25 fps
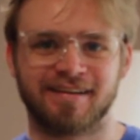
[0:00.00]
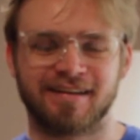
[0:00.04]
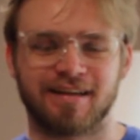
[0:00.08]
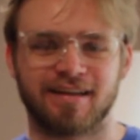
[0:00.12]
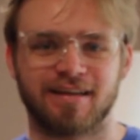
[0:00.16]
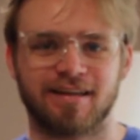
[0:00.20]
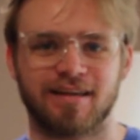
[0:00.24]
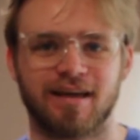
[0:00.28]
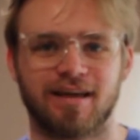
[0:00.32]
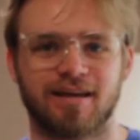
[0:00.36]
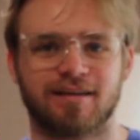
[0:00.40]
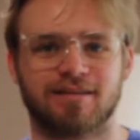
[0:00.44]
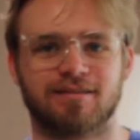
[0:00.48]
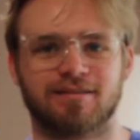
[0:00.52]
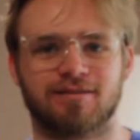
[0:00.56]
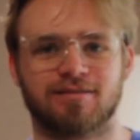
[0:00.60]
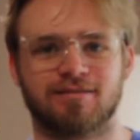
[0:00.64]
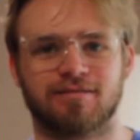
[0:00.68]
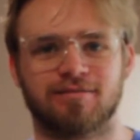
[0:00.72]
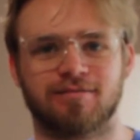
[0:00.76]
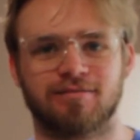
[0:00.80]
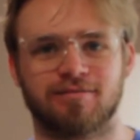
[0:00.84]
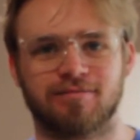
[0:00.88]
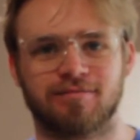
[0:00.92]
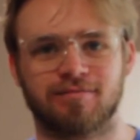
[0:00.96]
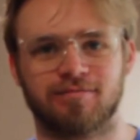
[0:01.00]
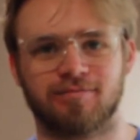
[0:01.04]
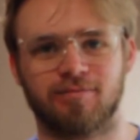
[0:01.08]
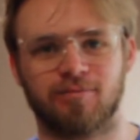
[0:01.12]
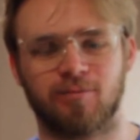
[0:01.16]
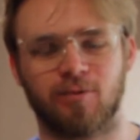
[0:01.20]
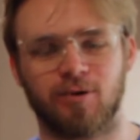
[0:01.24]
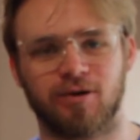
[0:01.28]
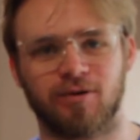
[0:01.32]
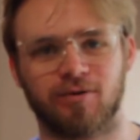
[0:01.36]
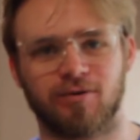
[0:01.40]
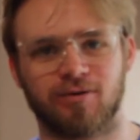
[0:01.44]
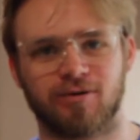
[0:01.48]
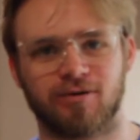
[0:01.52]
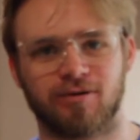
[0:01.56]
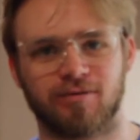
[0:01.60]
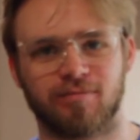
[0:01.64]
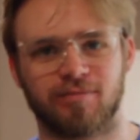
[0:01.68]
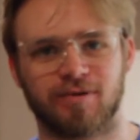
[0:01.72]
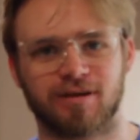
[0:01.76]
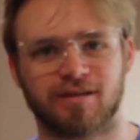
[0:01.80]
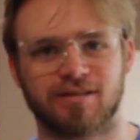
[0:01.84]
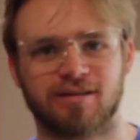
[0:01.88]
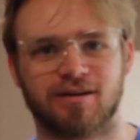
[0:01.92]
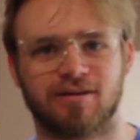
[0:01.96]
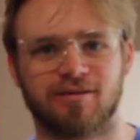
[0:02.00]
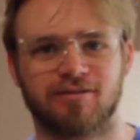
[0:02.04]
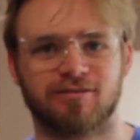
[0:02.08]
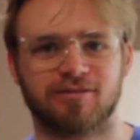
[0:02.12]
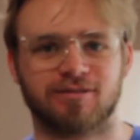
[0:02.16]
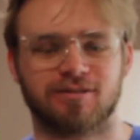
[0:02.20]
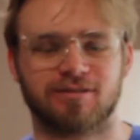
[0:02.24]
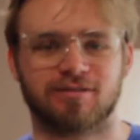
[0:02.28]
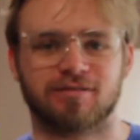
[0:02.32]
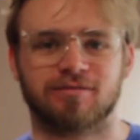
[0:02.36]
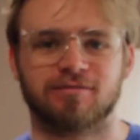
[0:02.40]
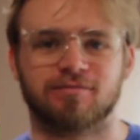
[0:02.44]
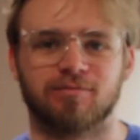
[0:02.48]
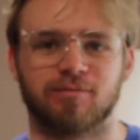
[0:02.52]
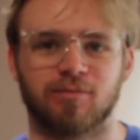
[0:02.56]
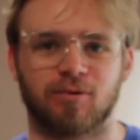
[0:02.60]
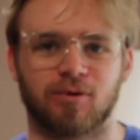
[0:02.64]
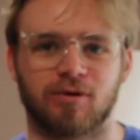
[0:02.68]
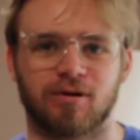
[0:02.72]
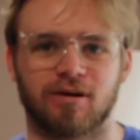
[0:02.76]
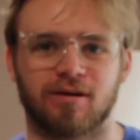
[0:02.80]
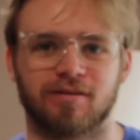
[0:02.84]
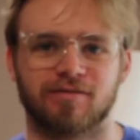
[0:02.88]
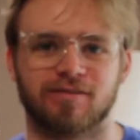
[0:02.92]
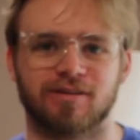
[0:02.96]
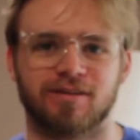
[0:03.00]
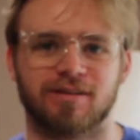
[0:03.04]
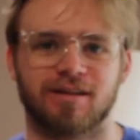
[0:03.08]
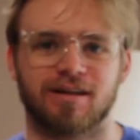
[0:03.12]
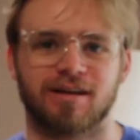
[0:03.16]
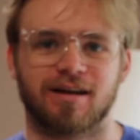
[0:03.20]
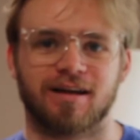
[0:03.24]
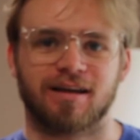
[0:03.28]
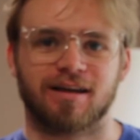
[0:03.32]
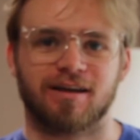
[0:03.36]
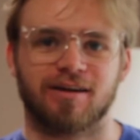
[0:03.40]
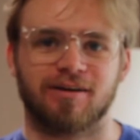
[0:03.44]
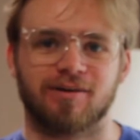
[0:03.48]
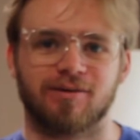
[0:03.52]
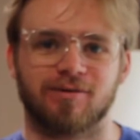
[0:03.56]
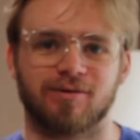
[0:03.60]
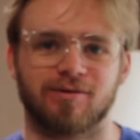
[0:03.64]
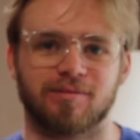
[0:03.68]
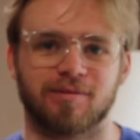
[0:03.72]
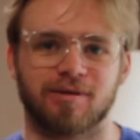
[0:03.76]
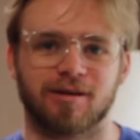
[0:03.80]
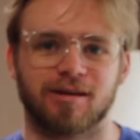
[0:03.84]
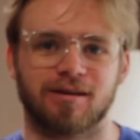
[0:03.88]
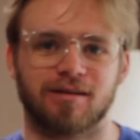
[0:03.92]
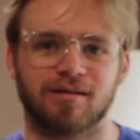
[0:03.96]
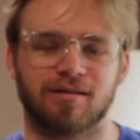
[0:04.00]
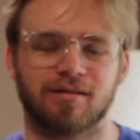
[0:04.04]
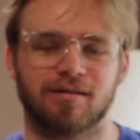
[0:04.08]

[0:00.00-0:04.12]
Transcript: Yes. We order McDonald's more often than I care to admit.